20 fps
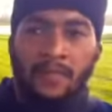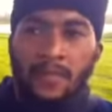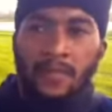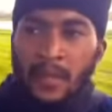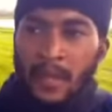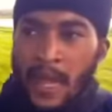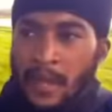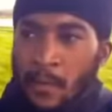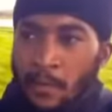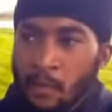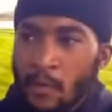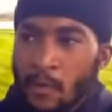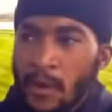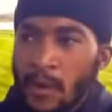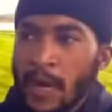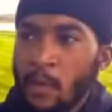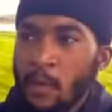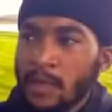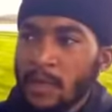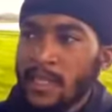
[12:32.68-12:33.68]
And the point I
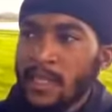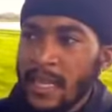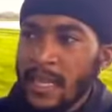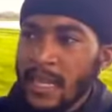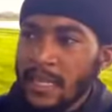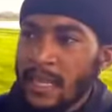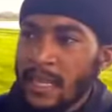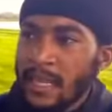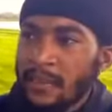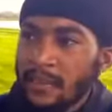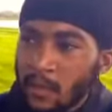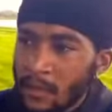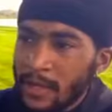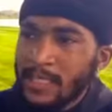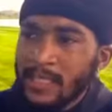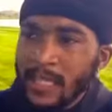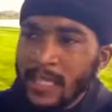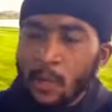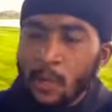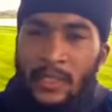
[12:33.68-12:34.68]
wanted to get that, the reason
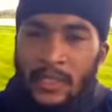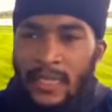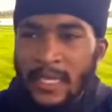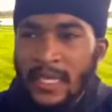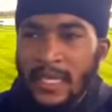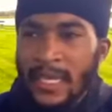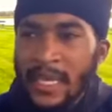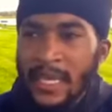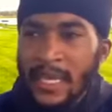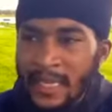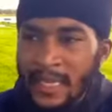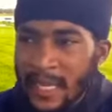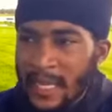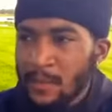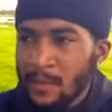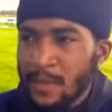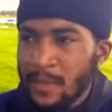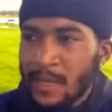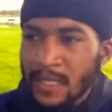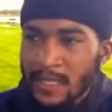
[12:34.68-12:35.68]
I wanted to get that is
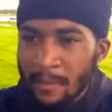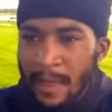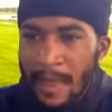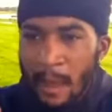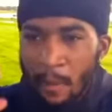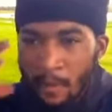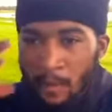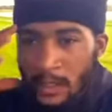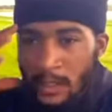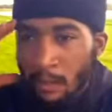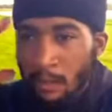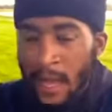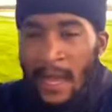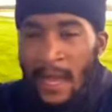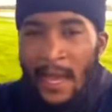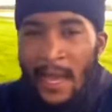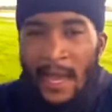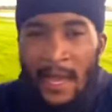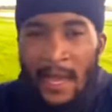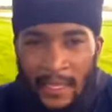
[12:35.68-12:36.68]
because the man was
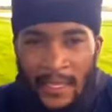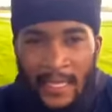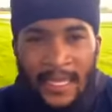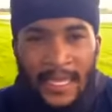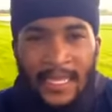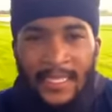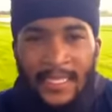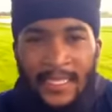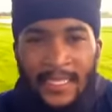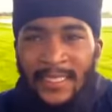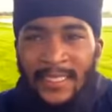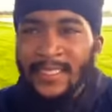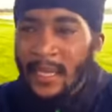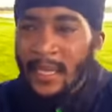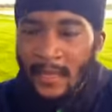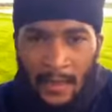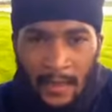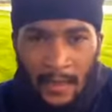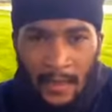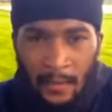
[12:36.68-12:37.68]
blind. He didn't see.
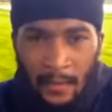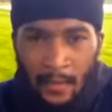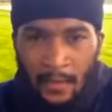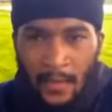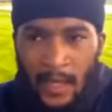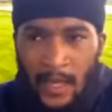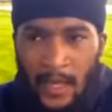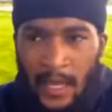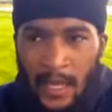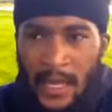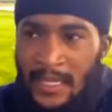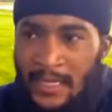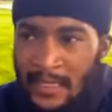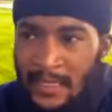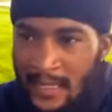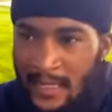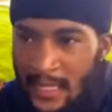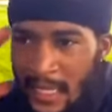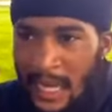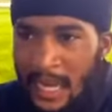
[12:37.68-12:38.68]
He didn't
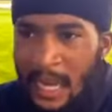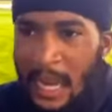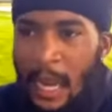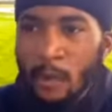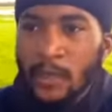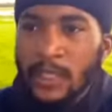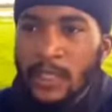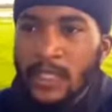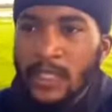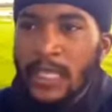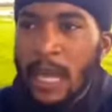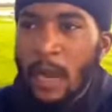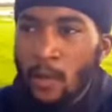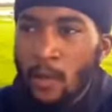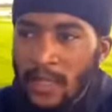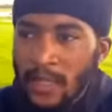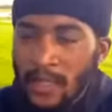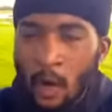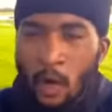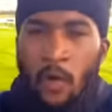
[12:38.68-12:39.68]
see Yahushua with
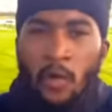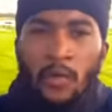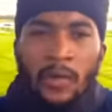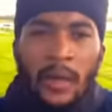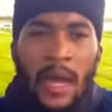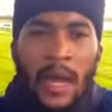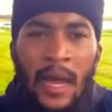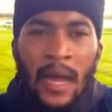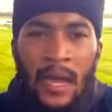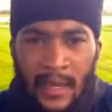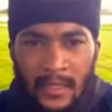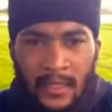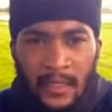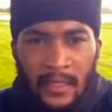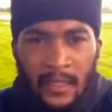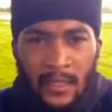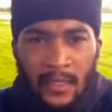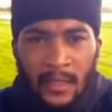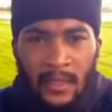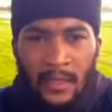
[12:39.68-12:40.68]
his own eyes,
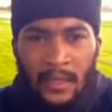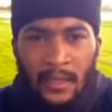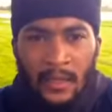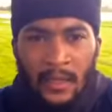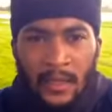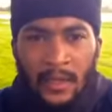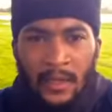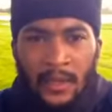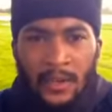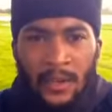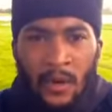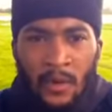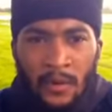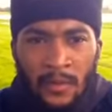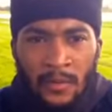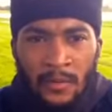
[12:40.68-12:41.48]
you know?